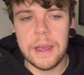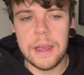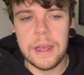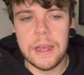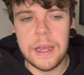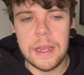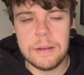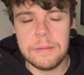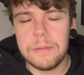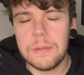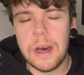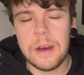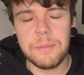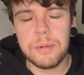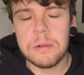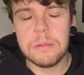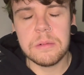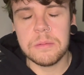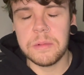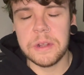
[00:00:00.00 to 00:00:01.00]
I
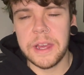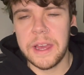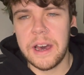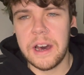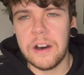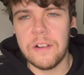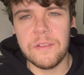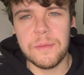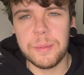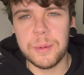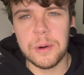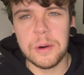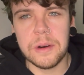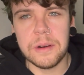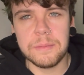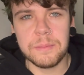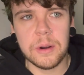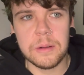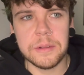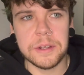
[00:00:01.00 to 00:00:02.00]
probably have, but
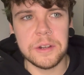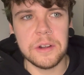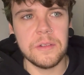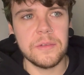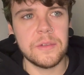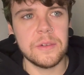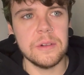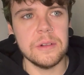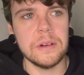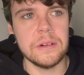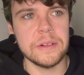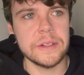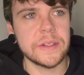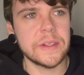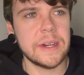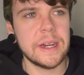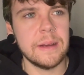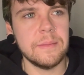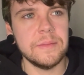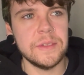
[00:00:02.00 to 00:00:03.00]
probably not for a long
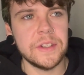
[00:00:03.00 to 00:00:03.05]
time.